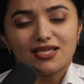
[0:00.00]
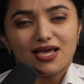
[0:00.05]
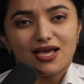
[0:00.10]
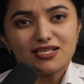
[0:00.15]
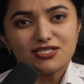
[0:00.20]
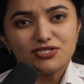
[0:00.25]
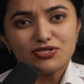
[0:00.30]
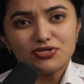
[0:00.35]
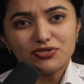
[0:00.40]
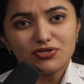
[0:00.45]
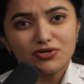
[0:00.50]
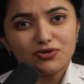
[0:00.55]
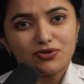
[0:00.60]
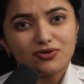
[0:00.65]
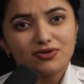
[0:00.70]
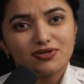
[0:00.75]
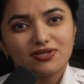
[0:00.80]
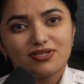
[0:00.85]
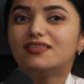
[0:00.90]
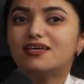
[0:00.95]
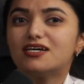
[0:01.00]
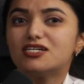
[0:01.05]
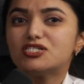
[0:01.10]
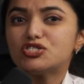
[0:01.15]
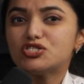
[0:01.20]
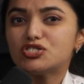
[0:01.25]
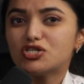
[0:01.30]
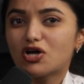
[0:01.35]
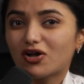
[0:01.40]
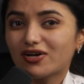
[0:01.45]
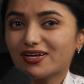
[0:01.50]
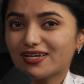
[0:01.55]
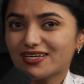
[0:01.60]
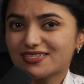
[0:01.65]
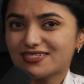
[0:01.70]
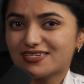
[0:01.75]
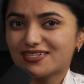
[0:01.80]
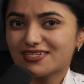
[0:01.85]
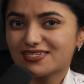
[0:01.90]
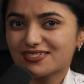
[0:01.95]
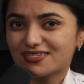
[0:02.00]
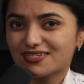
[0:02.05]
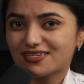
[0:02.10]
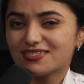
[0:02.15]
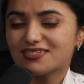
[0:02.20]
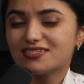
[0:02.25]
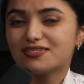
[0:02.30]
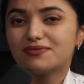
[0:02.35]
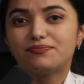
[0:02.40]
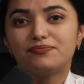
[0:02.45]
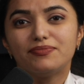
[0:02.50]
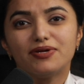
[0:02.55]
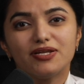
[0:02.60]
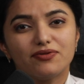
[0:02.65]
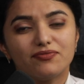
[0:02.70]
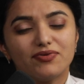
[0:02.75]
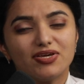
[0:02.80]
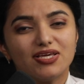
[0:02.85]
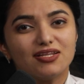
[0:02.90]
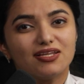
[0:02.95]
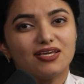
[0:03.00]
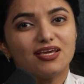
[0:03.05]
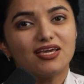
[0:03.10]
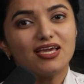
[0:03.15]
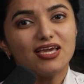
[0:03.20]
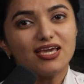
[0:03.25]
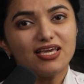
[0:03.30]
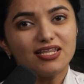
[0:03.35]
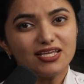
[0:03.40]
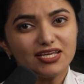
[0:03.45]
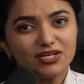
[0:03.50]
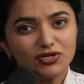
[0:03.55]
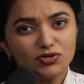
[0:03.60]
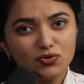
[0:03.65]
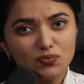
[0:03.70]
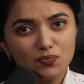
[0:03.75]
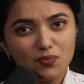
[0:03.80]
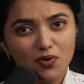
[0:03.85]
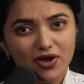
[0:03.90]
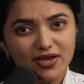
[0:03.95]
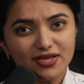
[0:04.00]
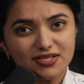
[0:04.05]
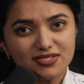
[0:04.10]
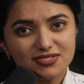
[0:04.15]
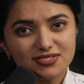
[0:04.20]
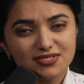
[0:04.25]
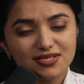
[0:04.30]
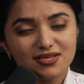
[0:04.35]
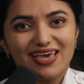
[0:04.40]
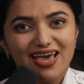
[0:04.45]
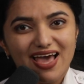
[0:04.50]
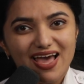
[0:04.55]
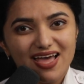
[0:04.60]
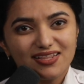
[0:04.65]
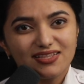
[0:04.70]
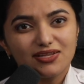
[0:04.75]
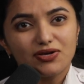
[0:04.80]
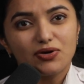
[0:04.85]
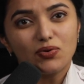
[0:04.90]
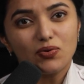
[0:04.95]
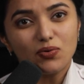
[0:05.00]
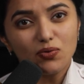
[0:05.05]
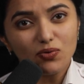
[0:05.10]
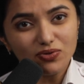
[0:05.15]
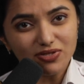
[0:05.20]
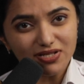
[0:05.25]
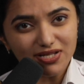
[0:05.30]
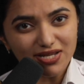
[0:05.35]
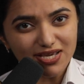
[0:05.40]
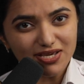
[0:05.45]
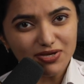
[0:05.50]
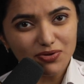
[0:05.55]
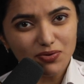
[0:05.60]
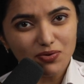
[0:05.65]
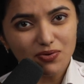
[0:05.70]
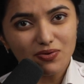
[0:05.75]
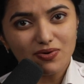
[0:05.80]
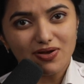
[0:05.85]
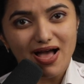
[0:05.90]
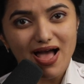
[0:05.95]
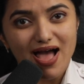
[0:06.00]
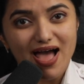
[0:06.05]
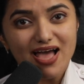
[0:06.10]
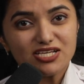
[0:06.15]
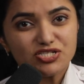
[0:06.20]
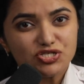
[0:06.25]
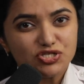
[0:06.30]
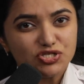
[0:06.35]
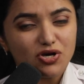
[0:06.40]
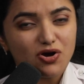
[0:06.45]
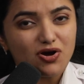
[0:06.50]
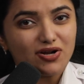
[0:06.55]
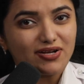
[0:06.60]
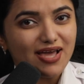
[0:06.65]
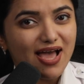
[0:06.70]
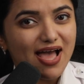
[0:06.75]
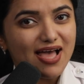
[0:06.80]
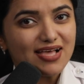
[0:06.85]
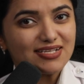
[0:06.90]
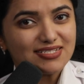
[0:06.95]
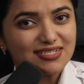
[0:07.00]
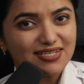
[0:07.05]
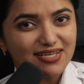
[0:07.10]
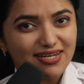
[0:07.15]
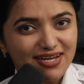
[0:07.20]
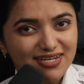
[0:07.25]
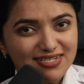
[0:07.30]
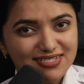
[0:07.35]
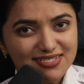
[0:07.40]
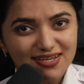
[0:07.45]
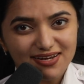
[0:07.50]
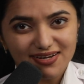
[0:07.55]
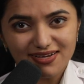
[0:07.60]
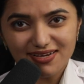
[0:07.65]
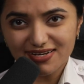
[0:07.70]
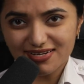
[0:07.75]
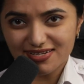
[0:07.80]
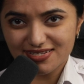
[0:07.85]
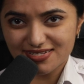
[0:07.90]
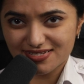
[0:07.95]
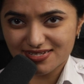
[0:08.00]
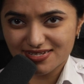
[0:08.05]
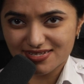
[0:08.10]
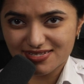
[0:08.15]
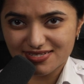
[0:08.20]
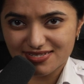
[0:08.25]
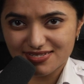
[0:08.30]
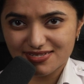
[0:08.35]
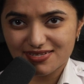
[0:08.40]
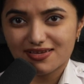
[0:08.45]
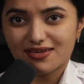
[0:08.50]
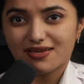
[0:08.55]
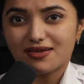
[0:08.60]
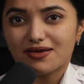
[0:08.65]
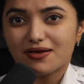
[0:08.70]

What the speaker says: As you know, the shortest distance between any two points can only go as short as great circle distance.